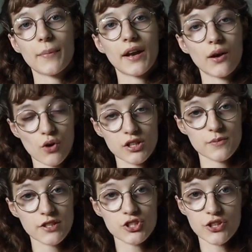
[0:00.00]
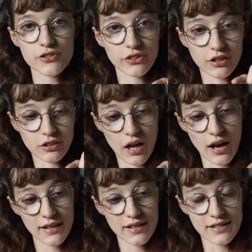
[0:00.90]
but I want to be sure that the
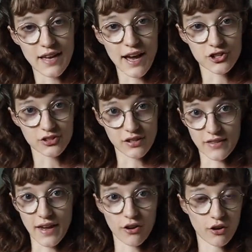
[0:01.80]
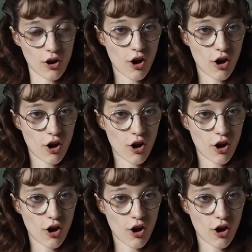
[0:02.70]
line is actually there